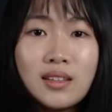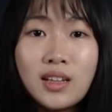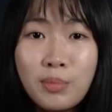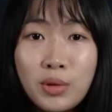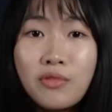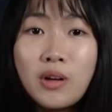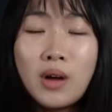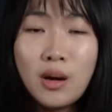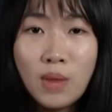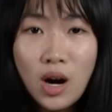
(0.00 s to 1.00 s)
they're built from
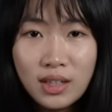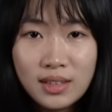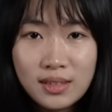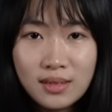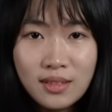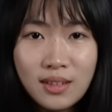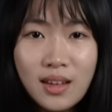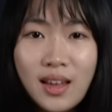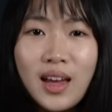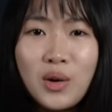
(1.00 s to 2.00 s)
harmonics,
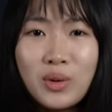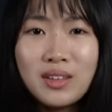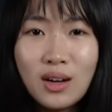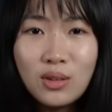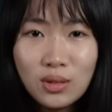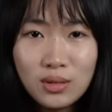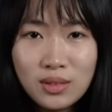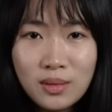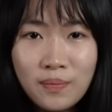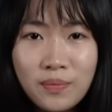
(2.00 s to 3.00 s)
and without
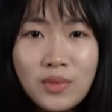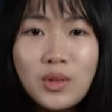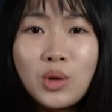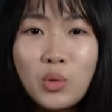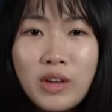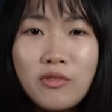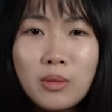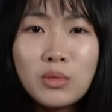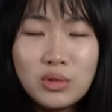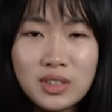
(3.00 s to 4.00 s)
those, your
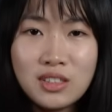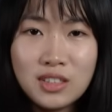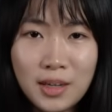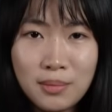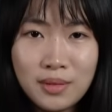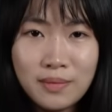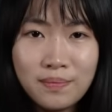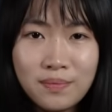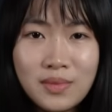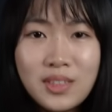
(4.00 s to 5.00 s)
waveform loses shape.
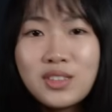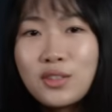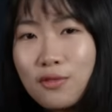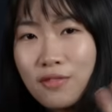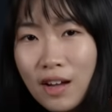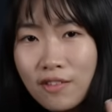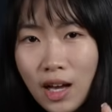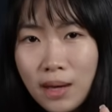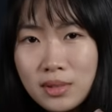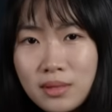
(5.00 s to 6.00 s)
So 5
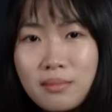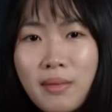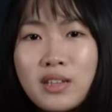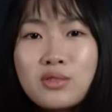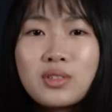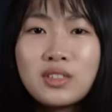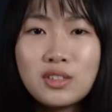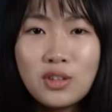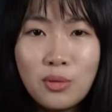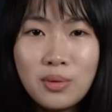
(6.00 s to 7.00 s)
times makes sure the
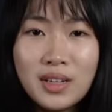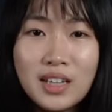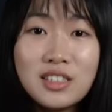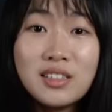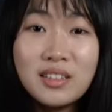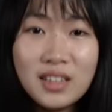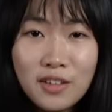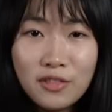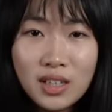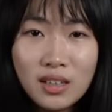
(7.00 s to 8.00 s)
scope catches
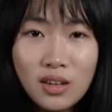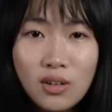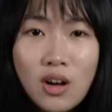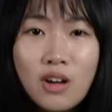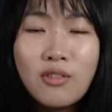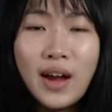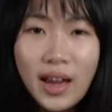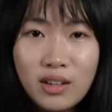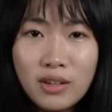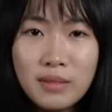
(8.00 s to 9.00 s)
enough detail for
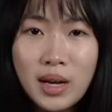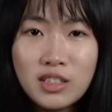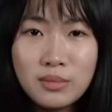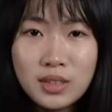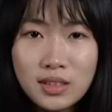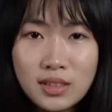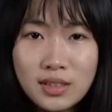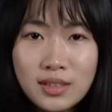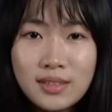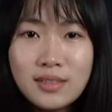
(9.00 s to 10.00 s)
accurate measurements.
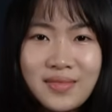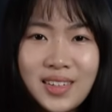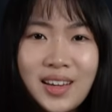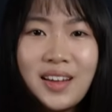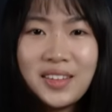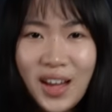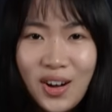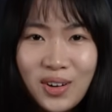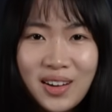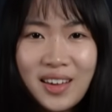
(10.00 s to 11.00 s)

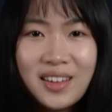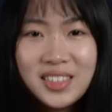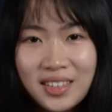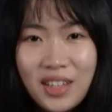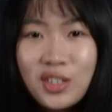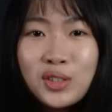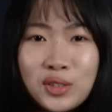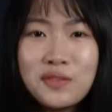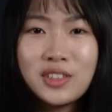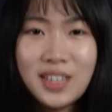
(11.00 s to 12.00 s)
Now, here's another
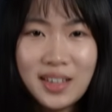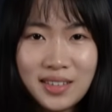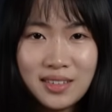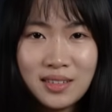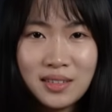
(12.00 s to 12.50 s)
useful check